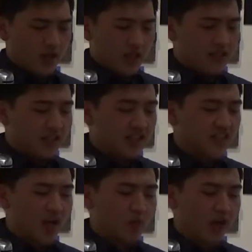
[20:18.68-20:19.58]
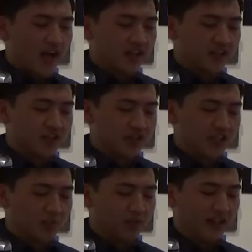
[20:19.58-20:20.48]
He didn't stop writing until he
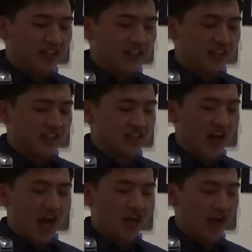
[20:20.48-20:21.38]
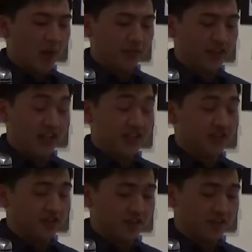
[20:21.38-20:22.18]
completed the entire application.